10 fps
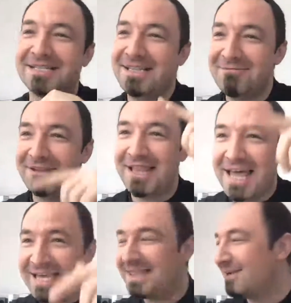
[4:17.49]
Leave a
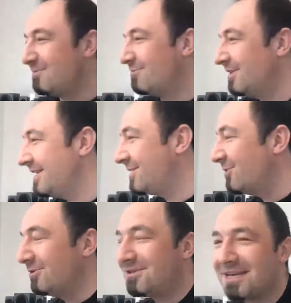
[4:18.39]
like. That'll be really
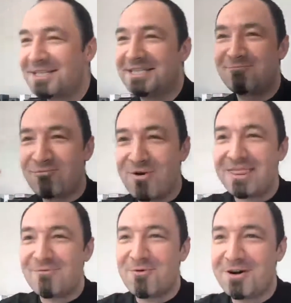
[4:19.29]
cool to actually
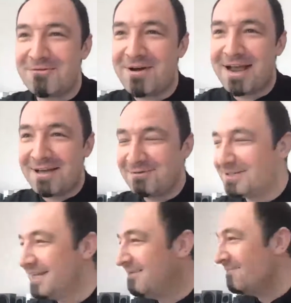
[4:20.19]
spread the word around
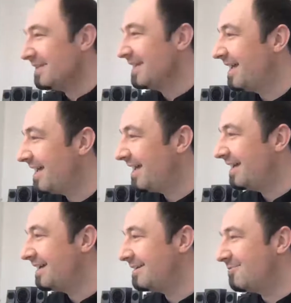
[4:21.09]

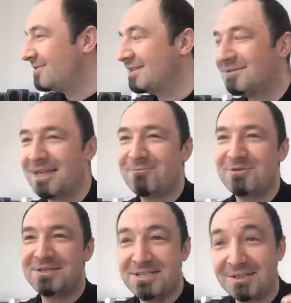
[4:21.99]
that we're
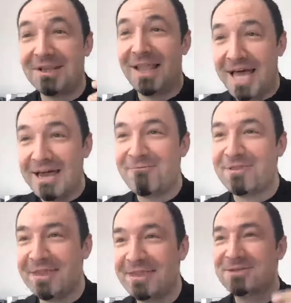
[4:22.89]
still alive
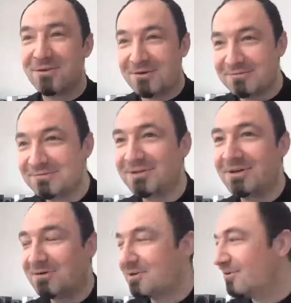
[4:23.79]
within this whole,
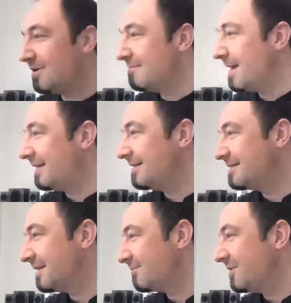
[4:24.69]
Corona madness,
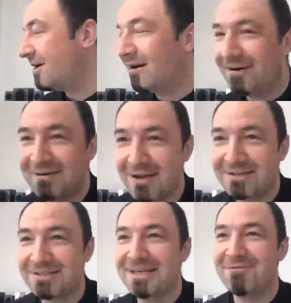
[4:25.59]
that we are
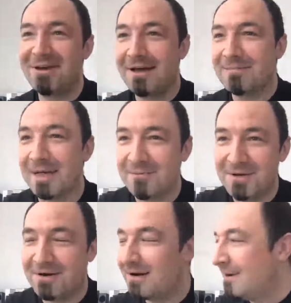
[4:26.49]
not giving up and
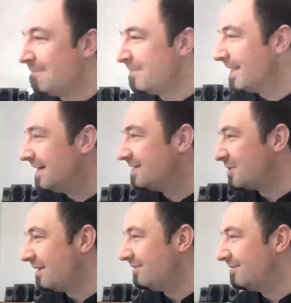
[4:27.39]
we are
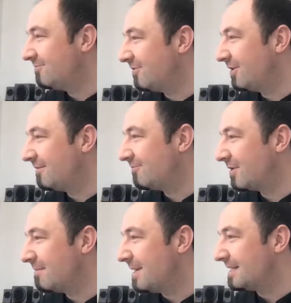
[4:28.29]
striving for
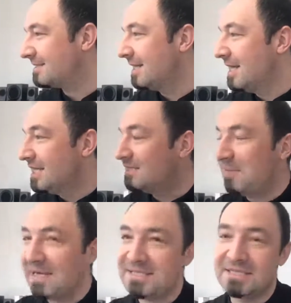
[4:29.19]
the best.
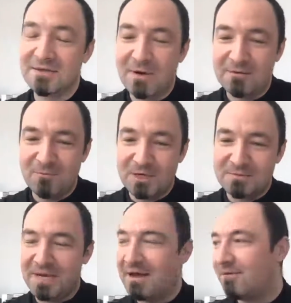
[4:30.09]
Spacing. So
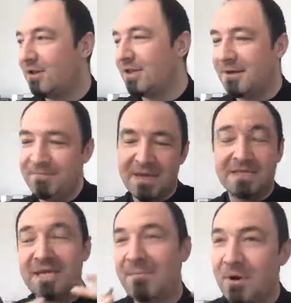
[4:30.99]
once we have all the
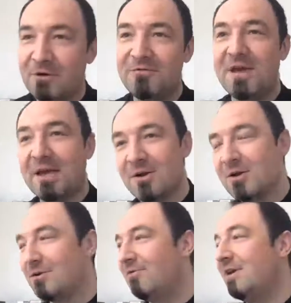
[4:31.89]
typography,
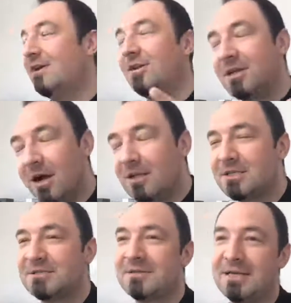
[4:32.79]
iconography, and all the
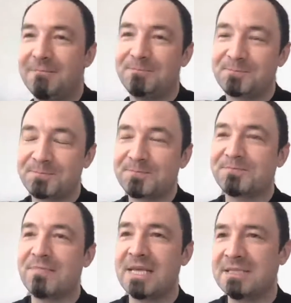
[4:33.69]
colors
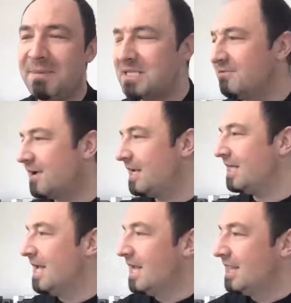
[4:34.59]
specified,
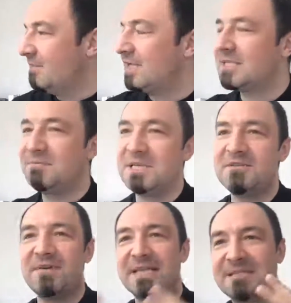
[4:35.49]
then we can
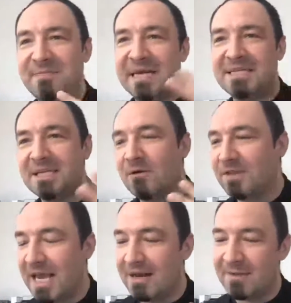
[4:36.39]
specify the spacing of
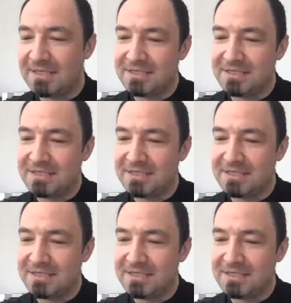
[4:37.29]
the elements.